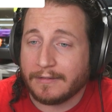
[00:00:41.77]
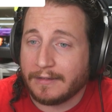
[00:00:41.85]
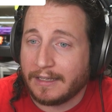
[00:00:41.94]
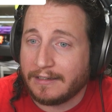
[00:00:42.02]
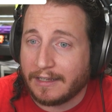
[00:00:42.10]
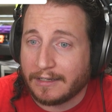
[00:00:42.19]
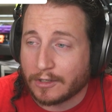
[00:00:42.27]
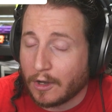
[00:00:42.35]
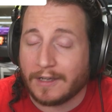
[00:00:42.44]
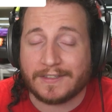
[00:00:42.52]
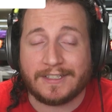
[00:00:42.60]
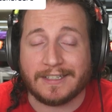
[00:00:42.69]
And it
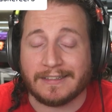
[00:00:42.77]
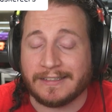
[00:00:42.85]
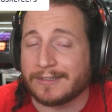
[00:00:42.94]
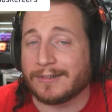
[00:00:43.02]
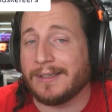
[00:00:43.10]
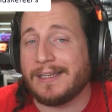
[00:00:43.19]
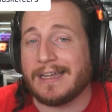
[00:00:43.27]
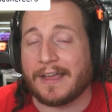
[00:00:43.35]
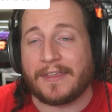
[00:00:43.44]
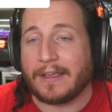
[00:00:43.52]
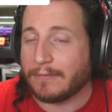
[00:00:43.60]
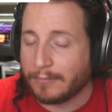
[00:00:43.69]
costs you literally
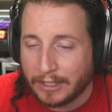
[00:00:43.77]
nothing.